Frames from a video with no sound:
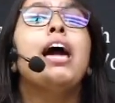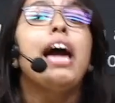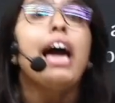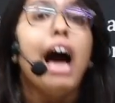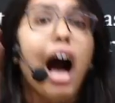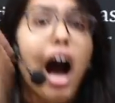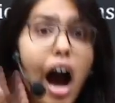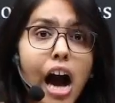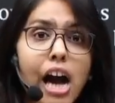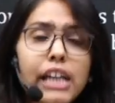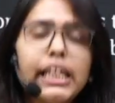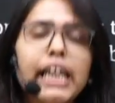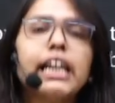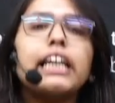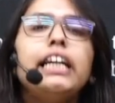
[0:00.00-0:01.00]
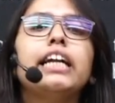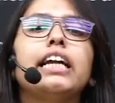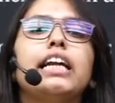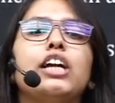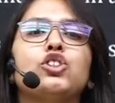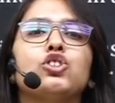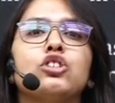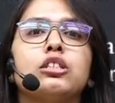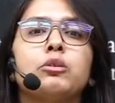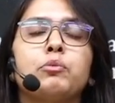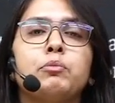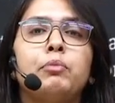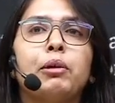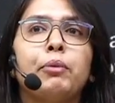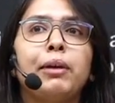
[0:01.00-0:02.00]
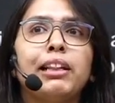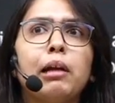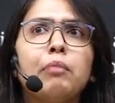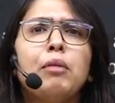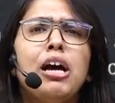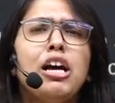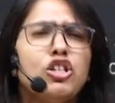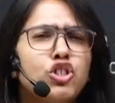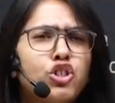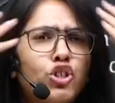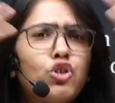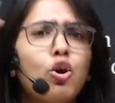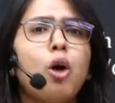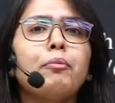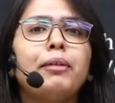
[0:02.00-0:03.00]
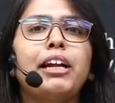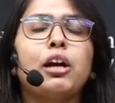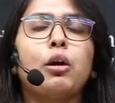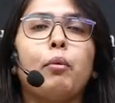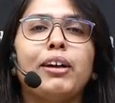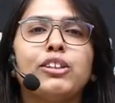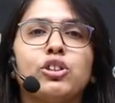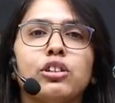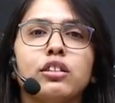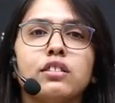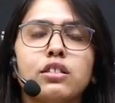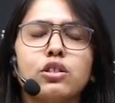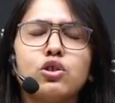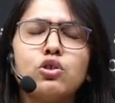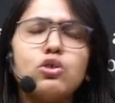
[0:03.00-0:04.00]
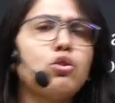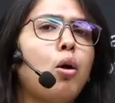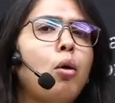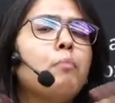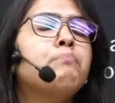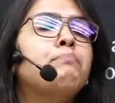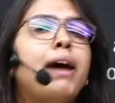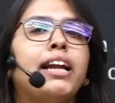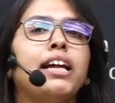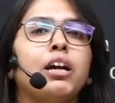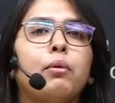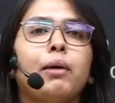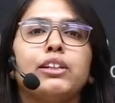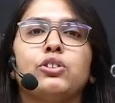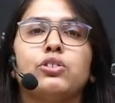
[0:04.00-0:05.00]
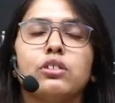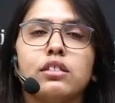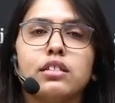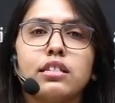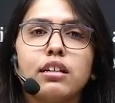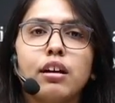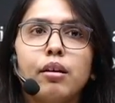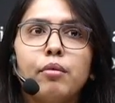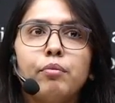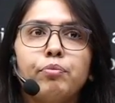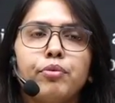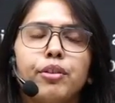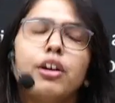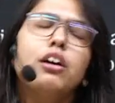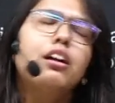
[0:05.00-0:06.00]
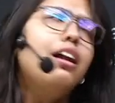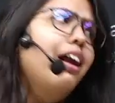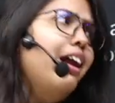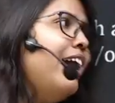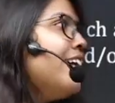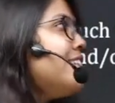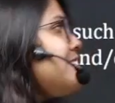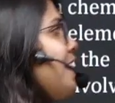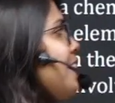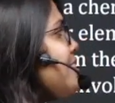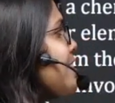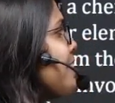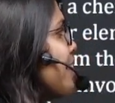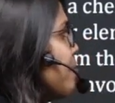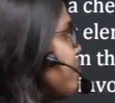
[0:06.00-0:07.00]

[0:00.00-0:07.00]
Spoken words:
Are there any relationships between them? So many questions, so many questions. Let's answer them.